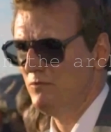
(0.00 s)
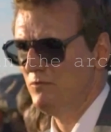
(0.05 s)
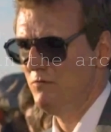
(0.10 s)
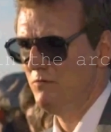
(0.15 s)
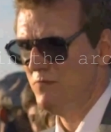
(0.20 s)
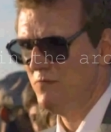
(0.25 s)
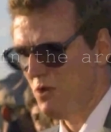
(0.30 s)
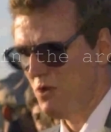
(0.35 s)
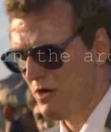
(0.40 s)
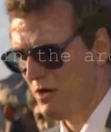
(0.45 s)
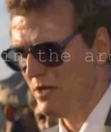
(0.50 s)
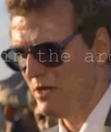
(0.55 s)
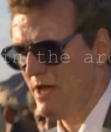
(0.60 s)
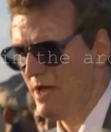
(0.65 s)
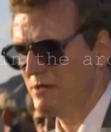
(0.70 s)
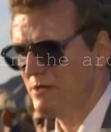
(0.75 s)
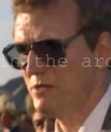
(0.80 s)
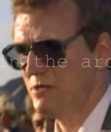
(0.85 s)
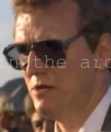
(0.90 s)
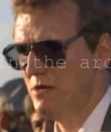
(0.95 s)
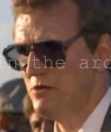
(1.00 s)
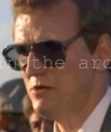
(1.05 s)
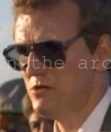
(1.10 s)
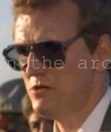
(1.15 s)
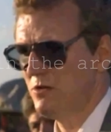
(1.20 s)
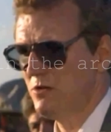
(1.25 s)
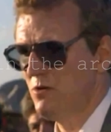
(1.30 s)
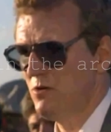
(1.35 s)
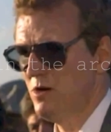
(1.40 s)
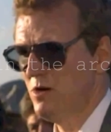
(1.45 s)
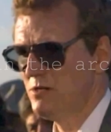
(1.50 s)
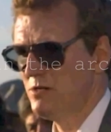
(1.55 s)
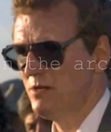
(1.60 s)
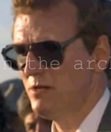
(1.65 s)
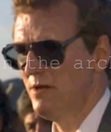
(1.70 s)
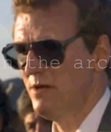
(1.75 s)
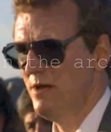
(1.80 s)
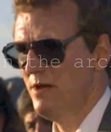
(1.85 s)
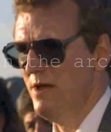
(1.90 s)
for viewing the execution, of course.